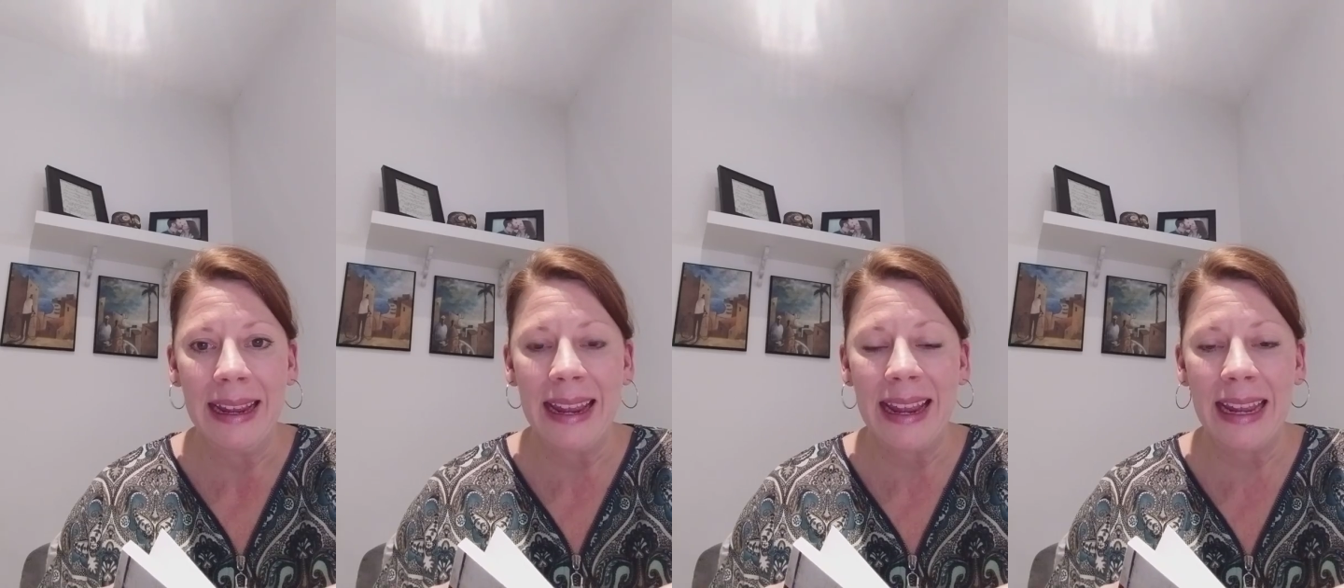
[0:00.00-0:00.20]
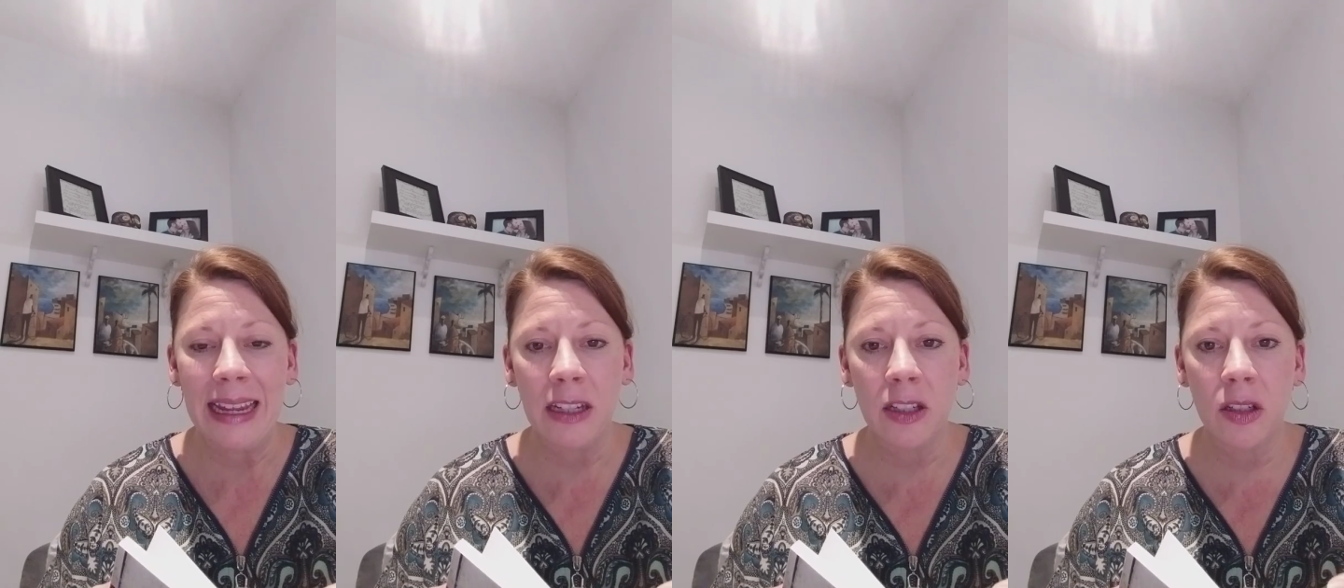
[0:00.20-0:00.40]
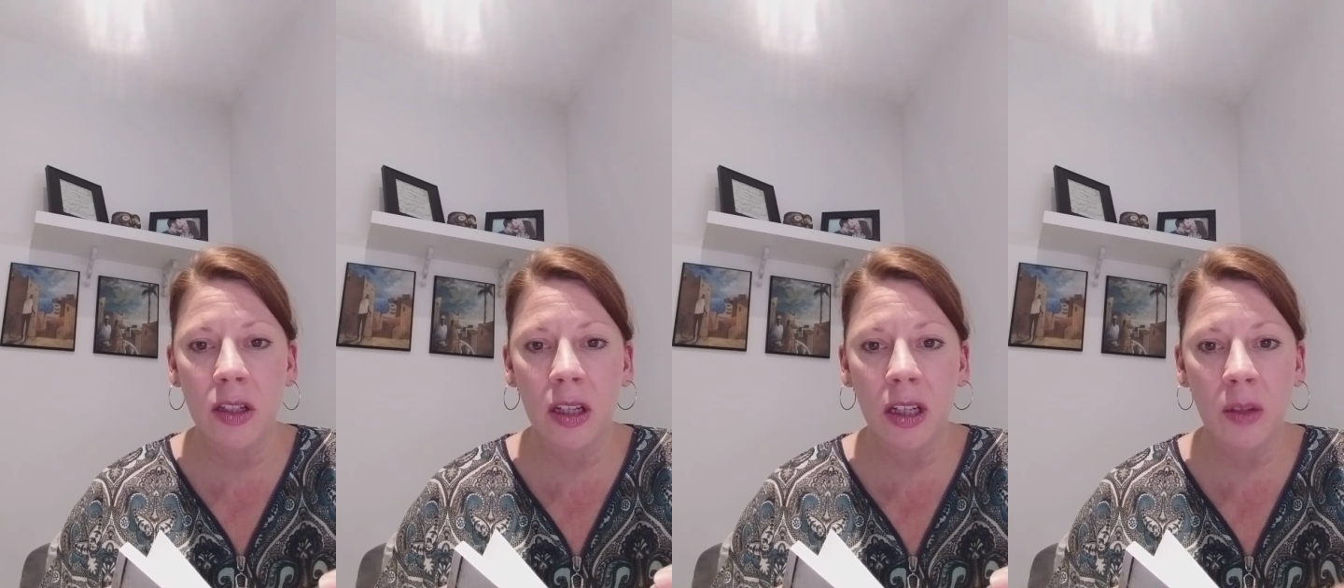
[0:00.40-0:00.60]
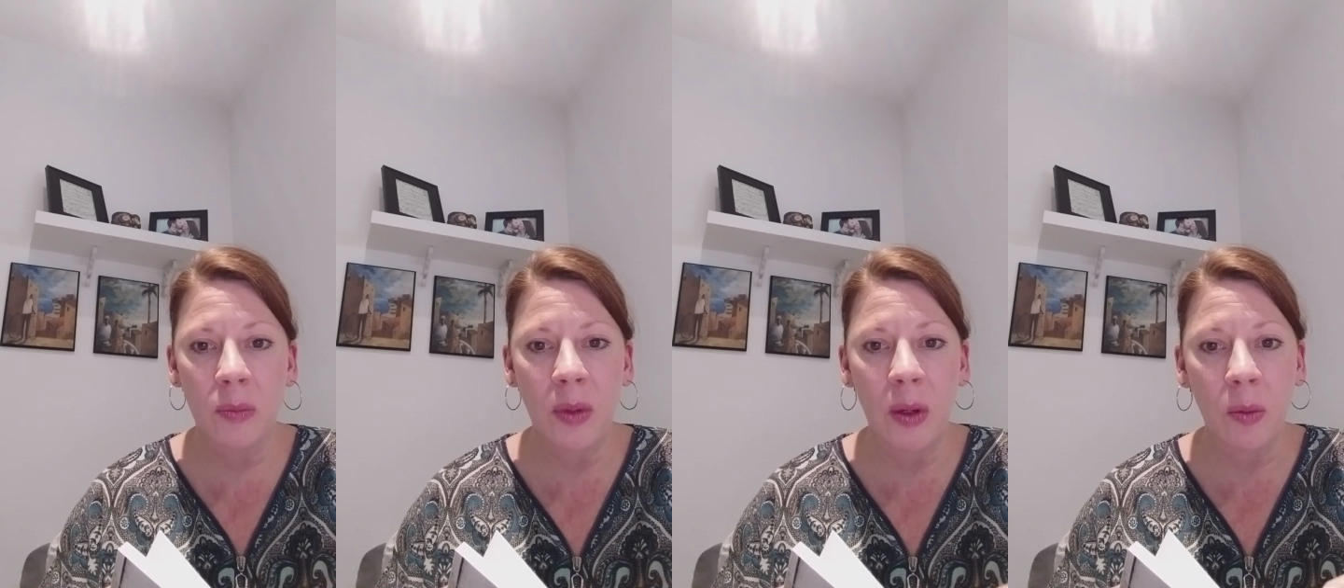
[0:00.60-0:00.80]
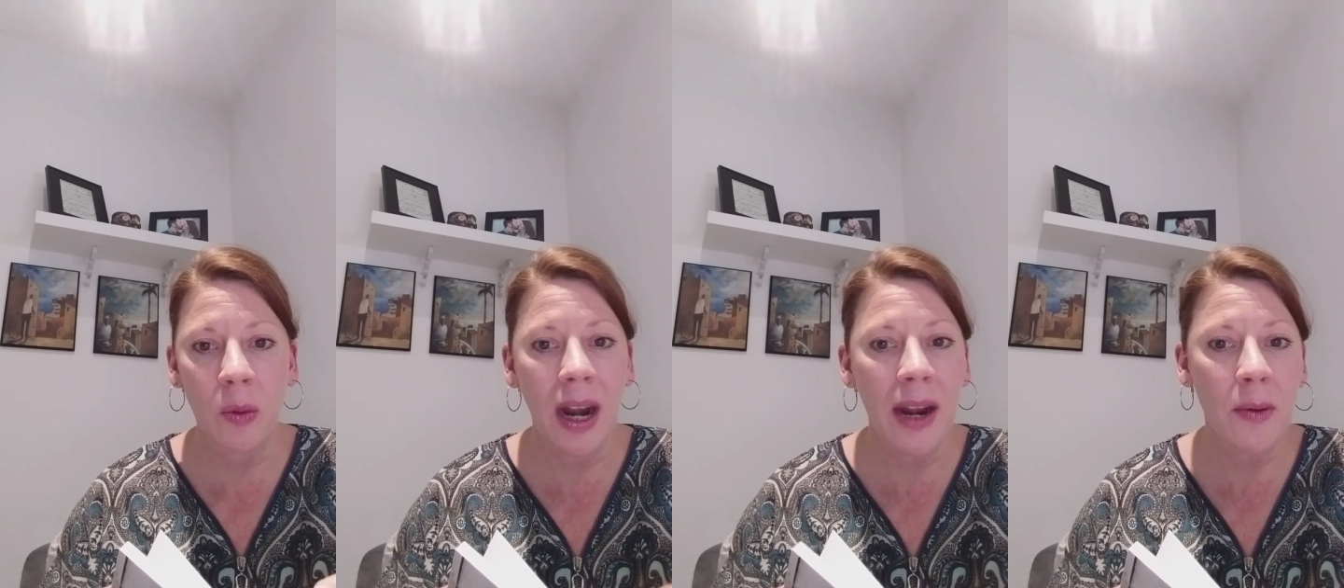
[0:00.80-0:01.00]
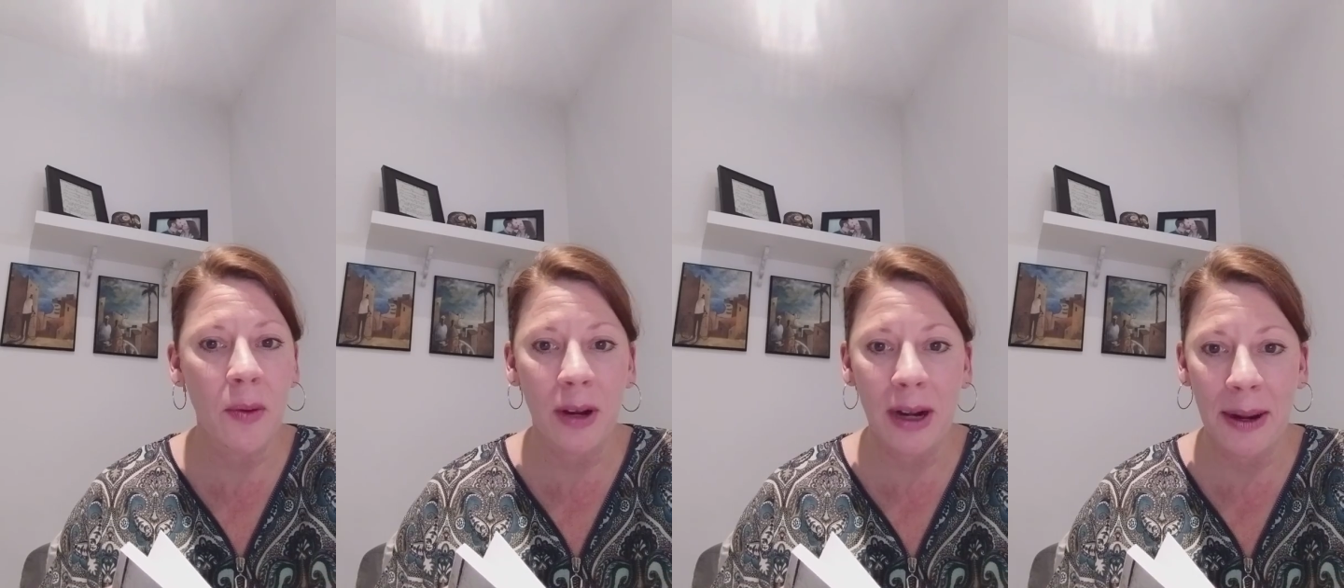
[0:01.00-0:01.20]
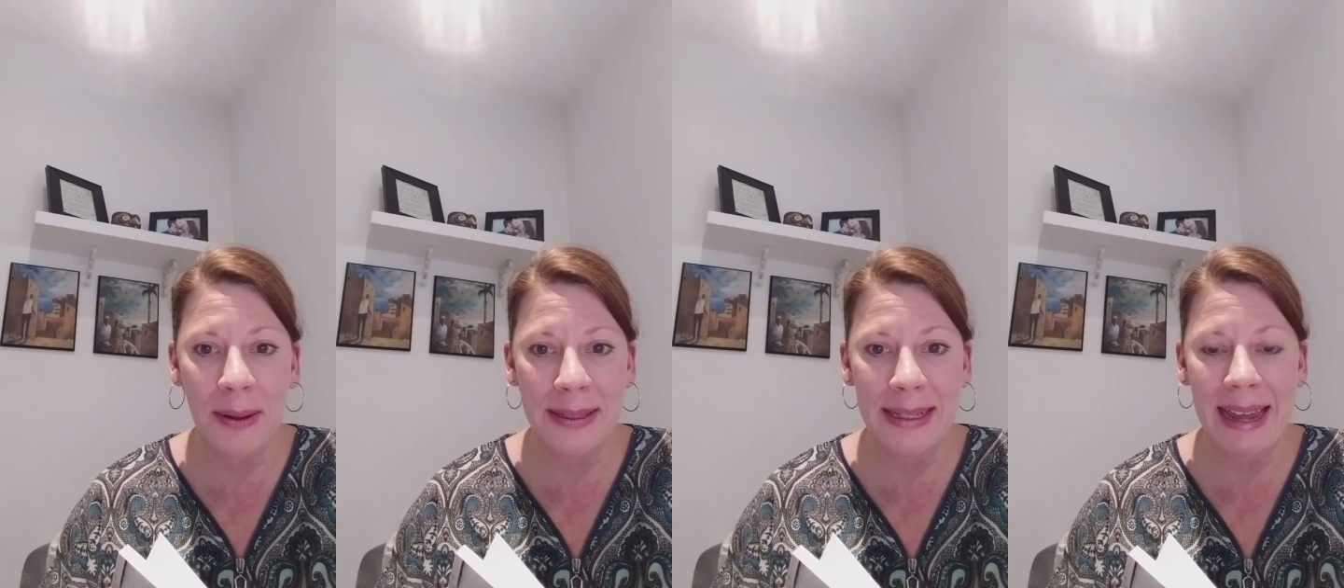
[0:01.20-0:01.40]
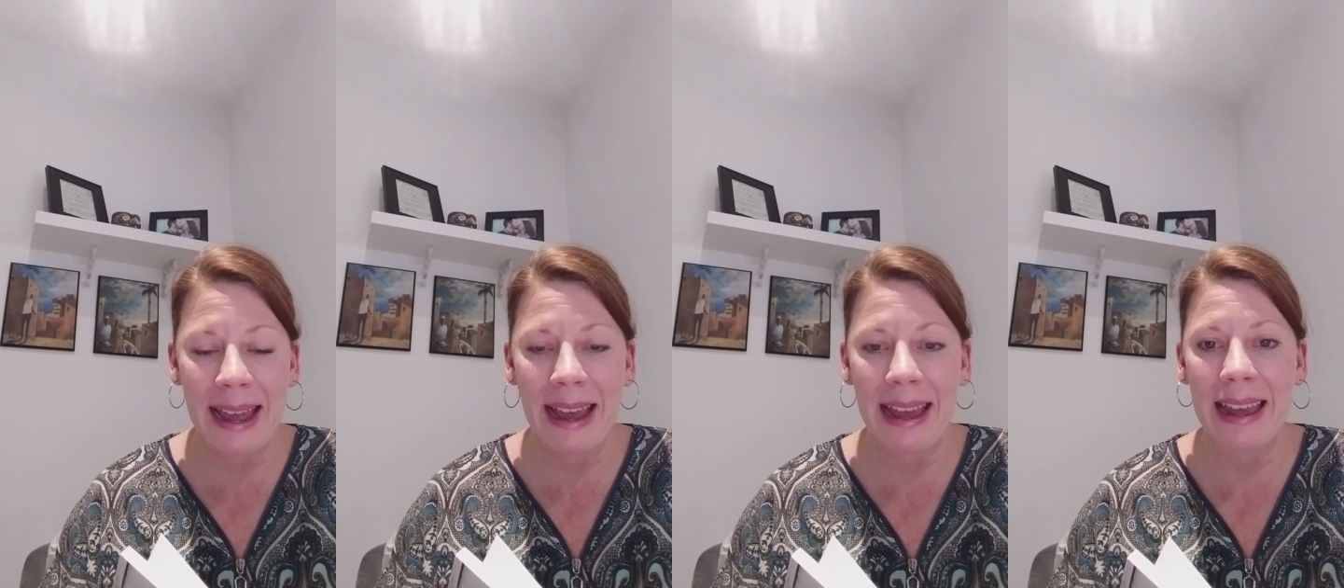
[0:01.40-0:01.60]
and took me right where I
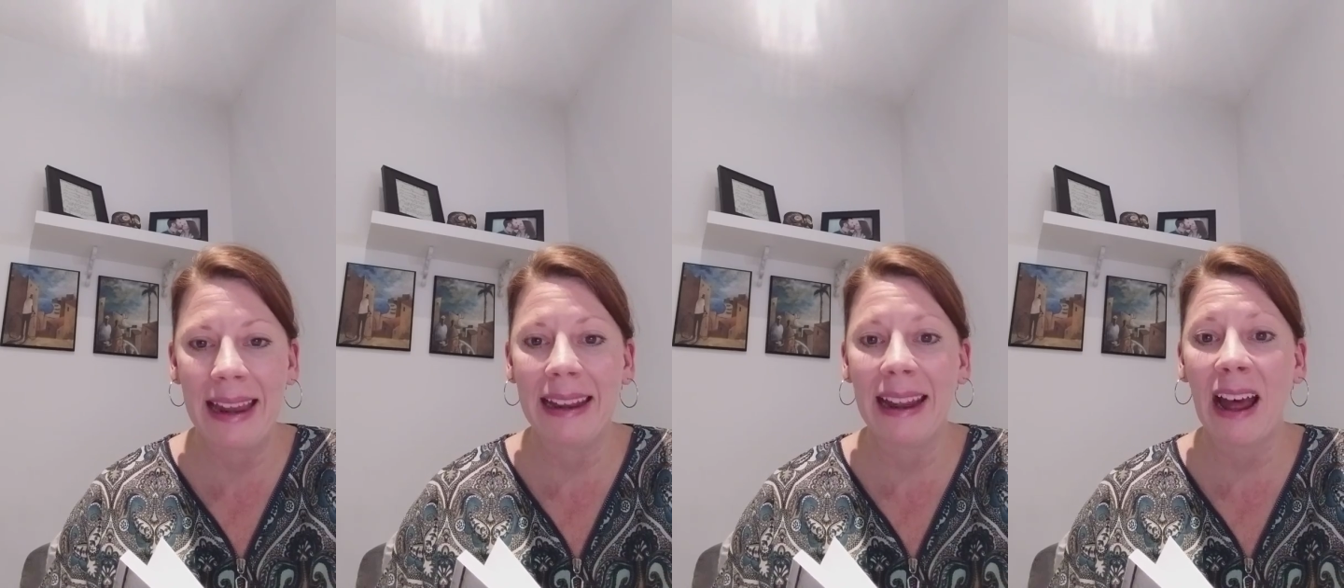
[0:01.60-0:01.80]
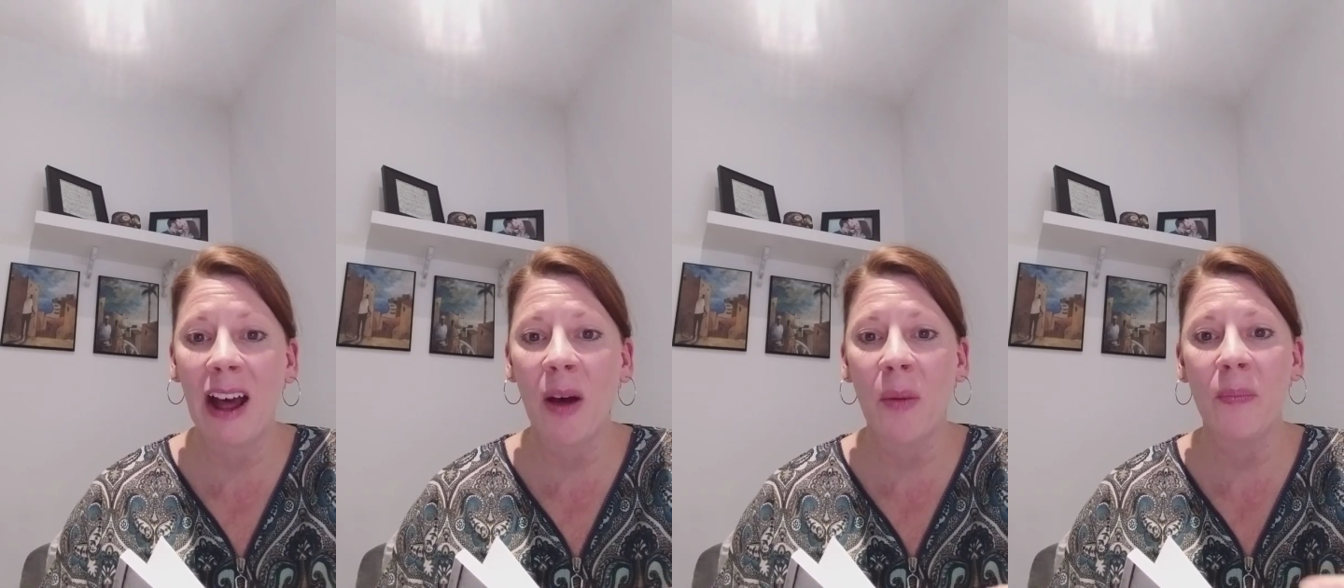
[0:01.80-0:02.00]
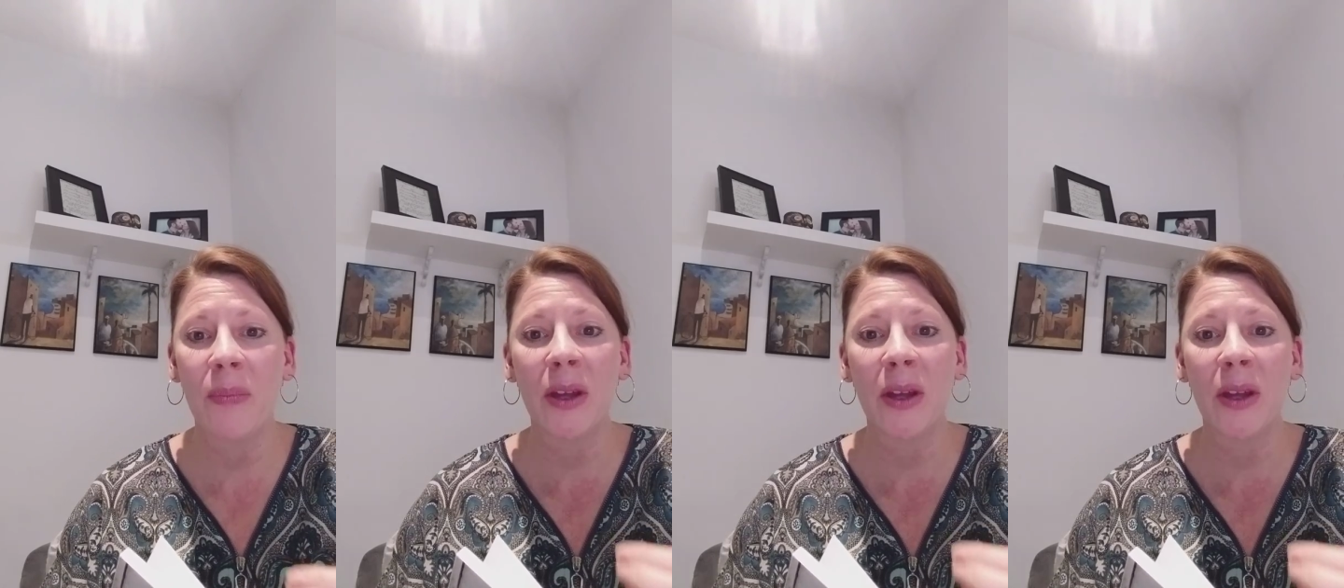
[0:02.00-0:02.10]
was at and helped